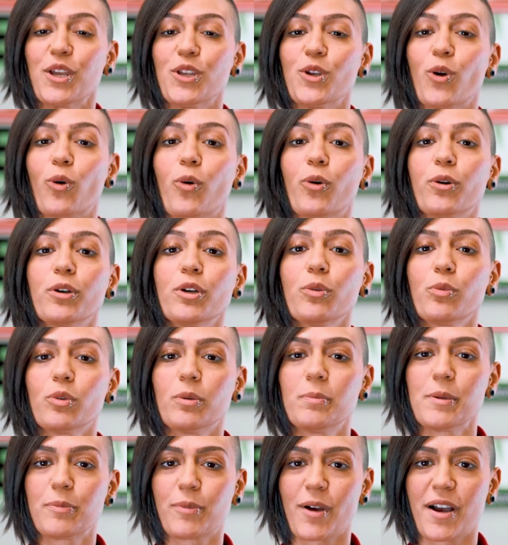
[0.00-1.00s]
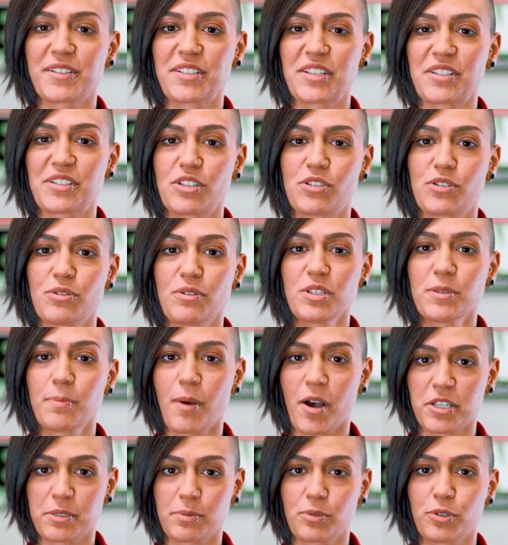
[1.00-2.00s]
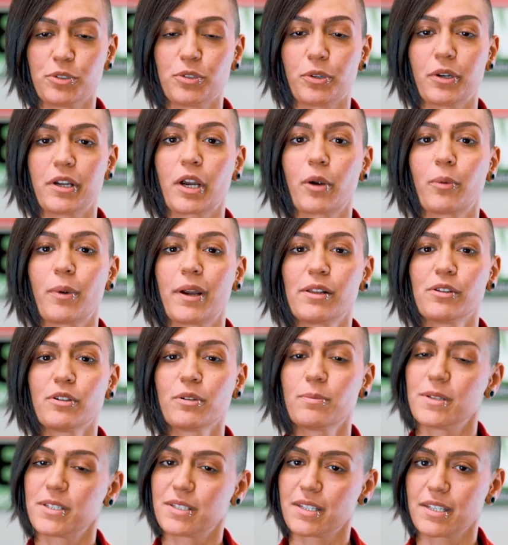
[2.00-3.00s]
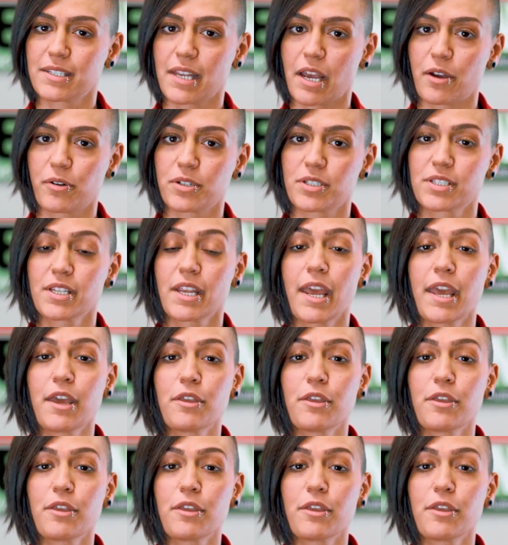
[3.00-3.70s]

Your order will be processed as soon as possible during our regular business hours,